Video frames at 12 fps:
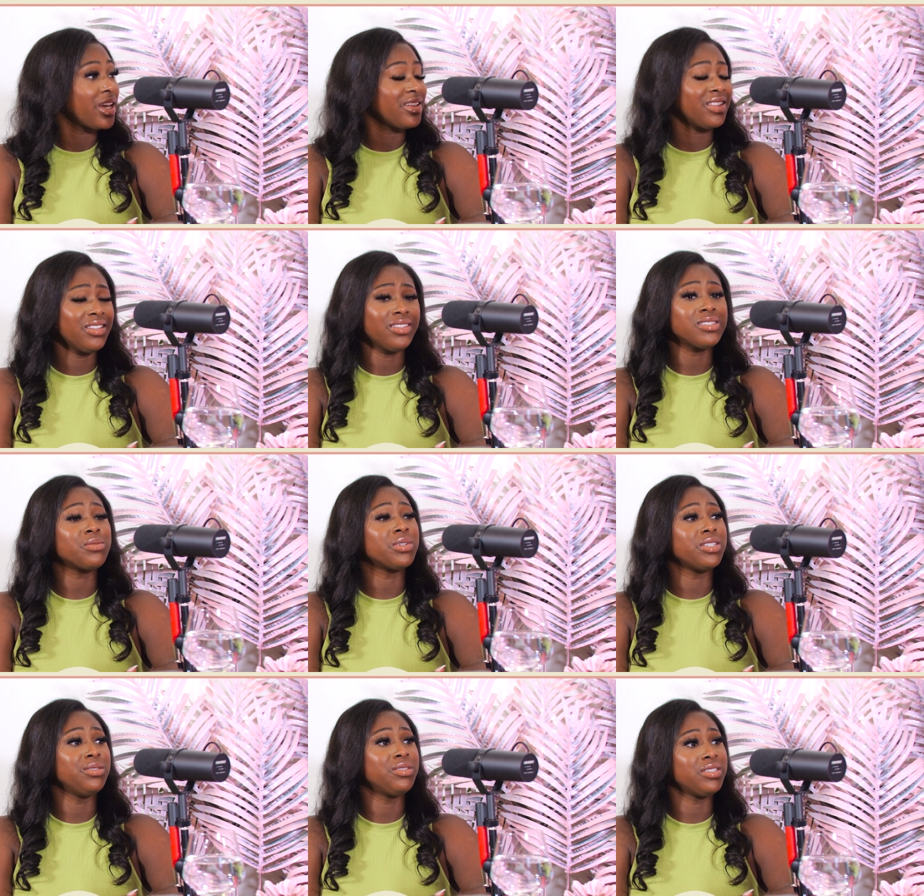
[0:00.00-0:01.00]
I think that's
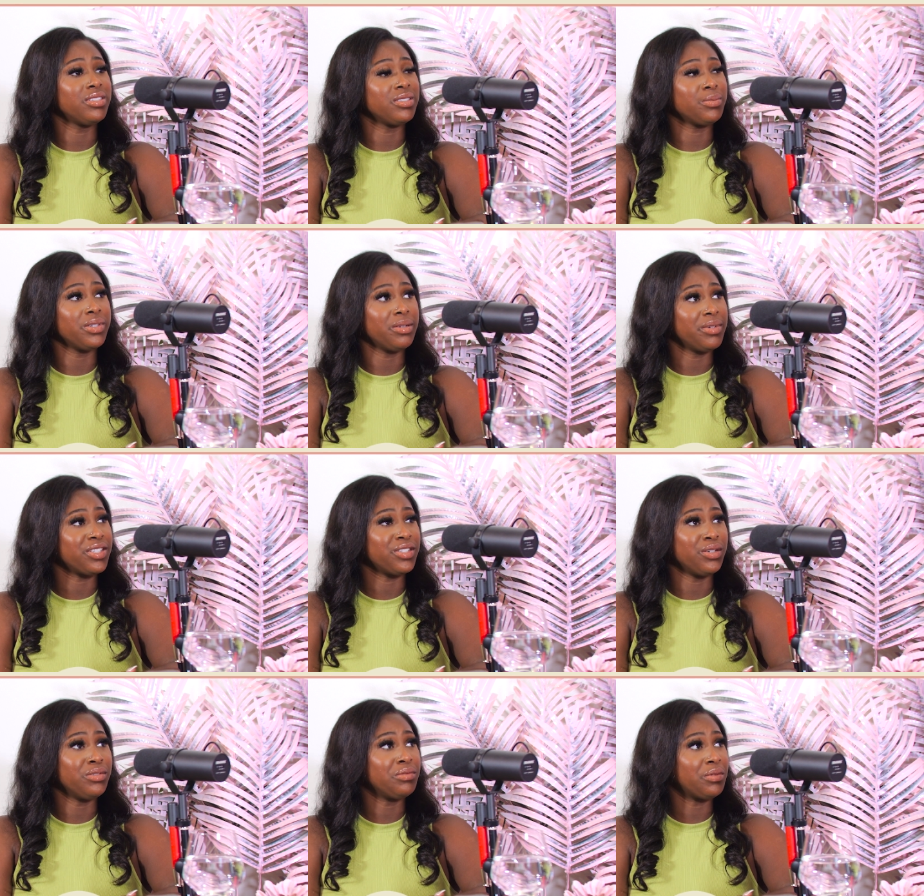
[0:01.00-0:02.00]
what Houston is pretty
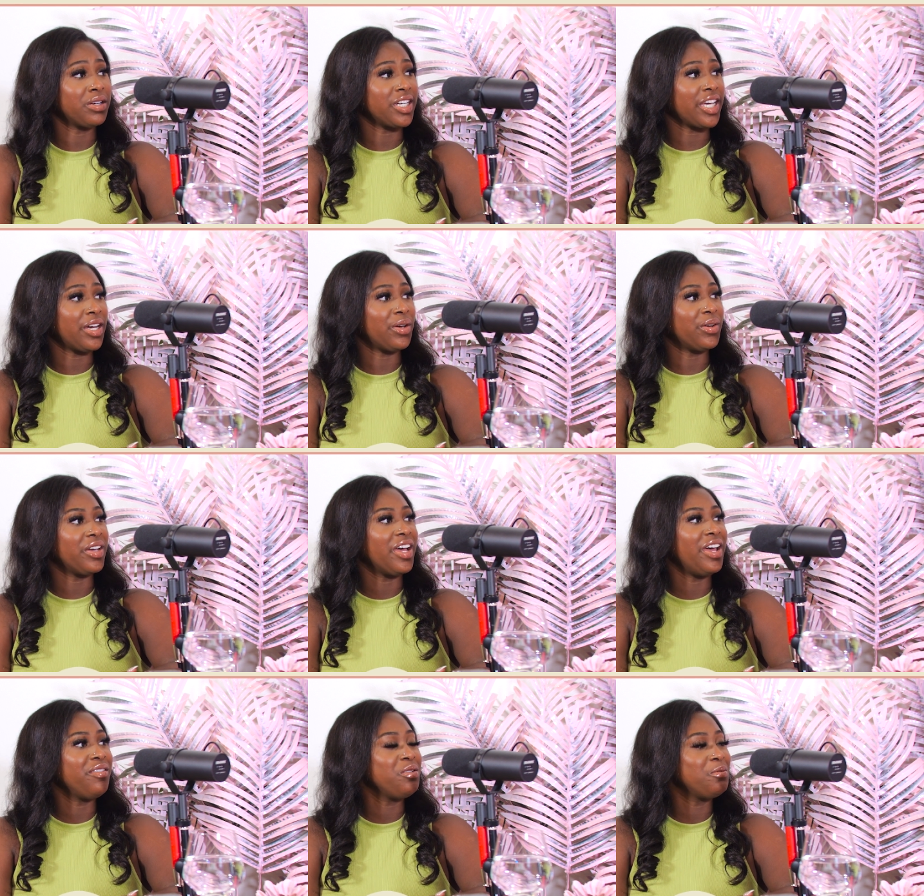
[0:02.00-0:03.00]
much known for now.
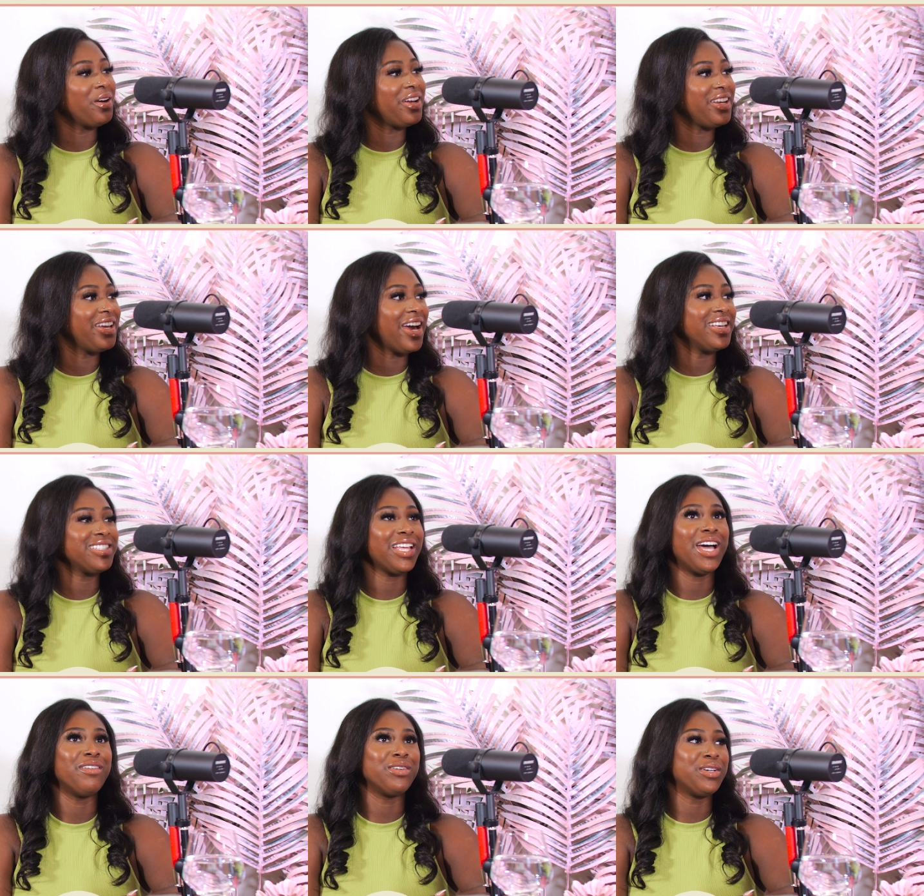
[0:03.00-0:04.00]
Yeah. Everybody has
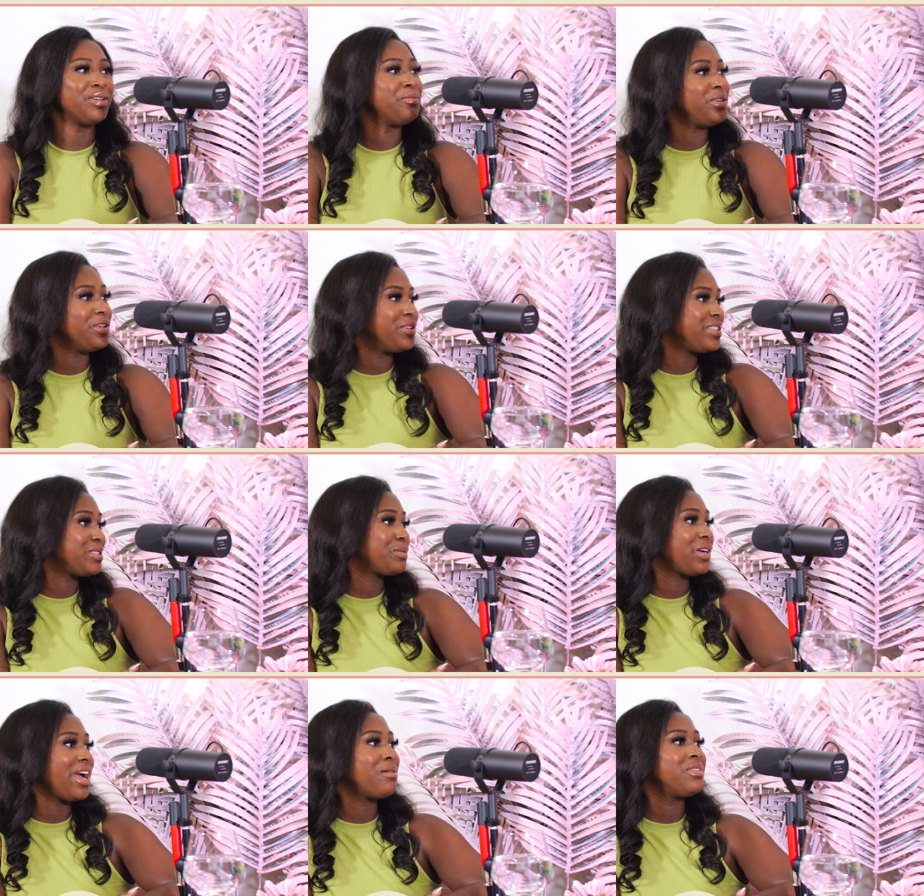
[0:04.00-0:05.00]
to have a good meal,
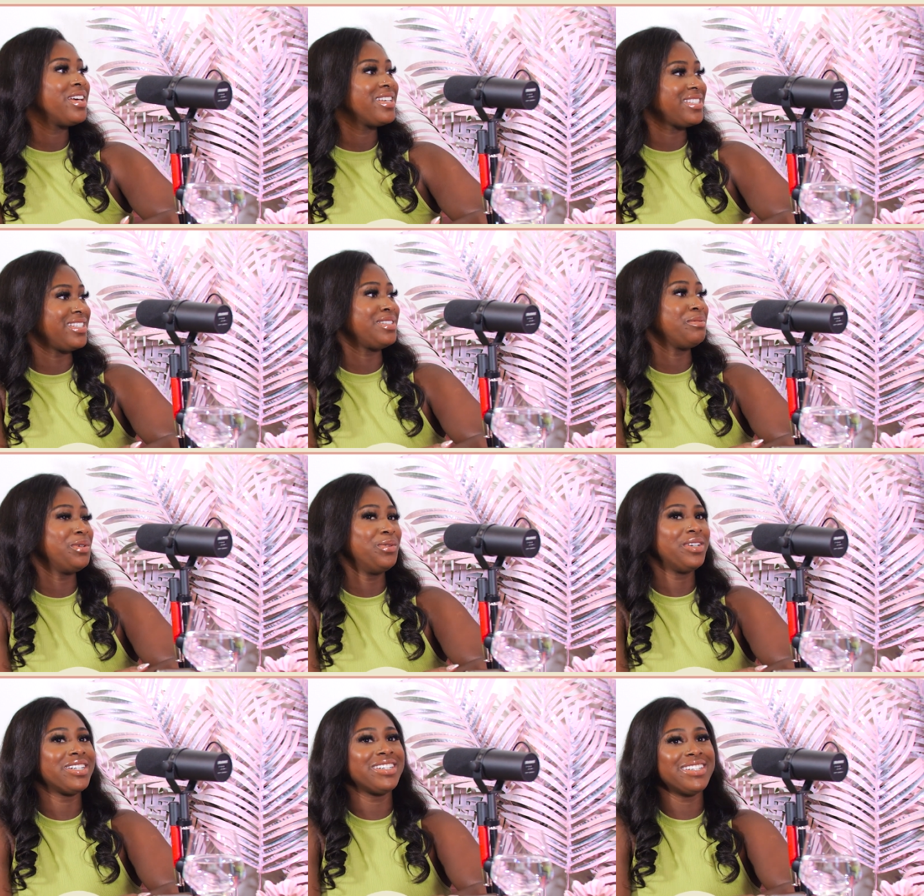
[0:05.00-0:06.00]
some crab legs and some
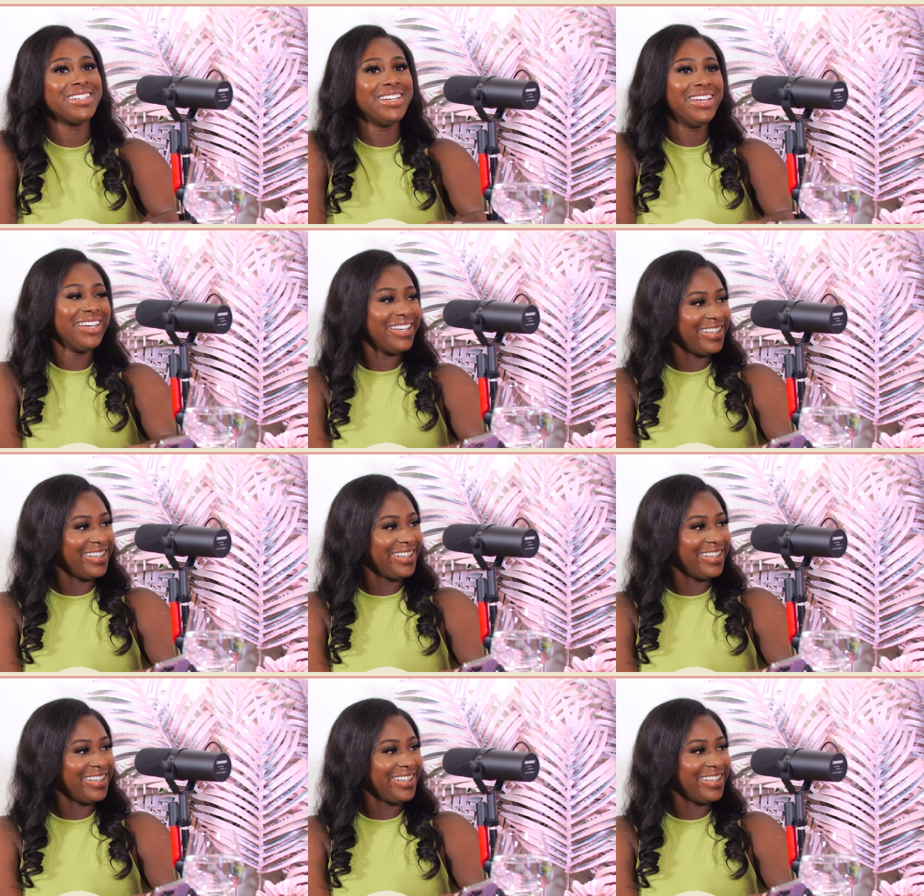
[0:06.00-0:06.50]
hookah.